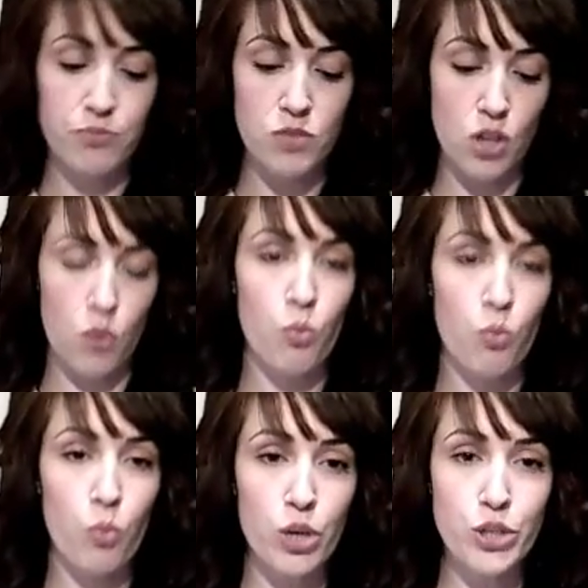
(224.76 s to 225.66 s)
So
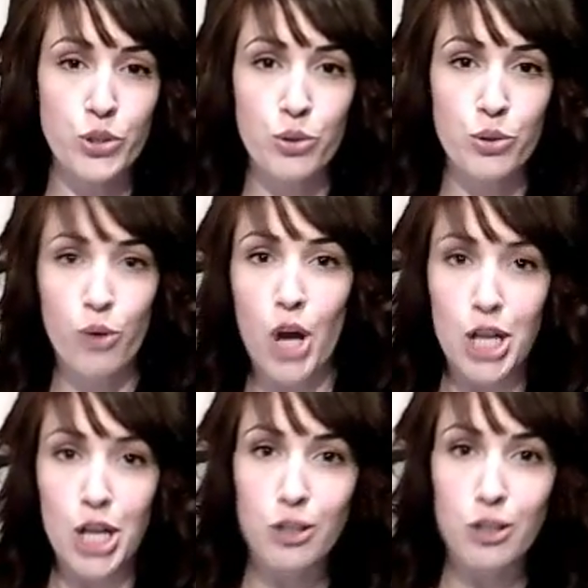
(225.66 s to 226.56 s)
we're going to do,
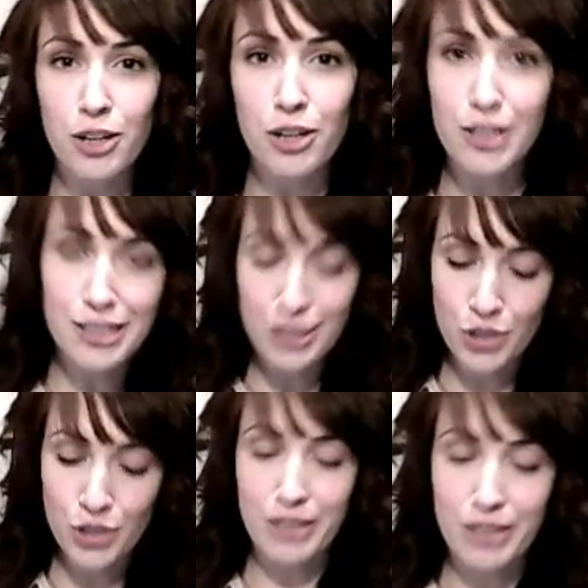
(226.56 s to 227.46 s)
I'm going to
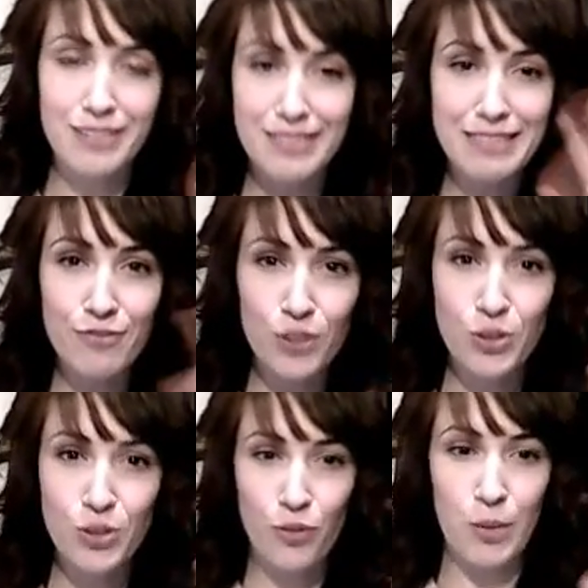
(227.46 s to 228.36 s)
show you a
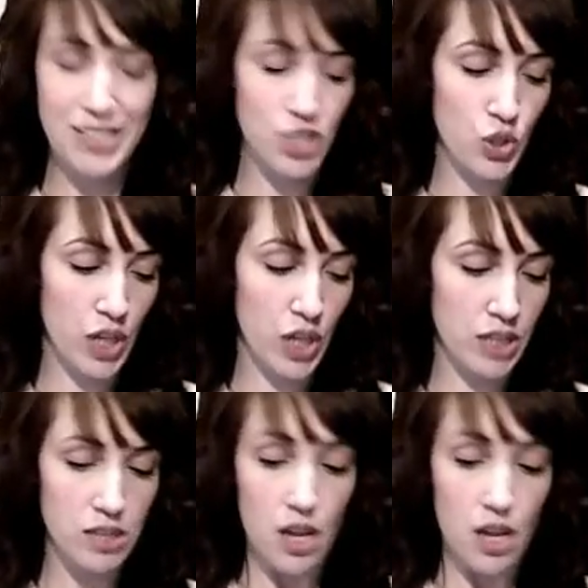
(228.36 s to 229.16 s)
few different ways to do things.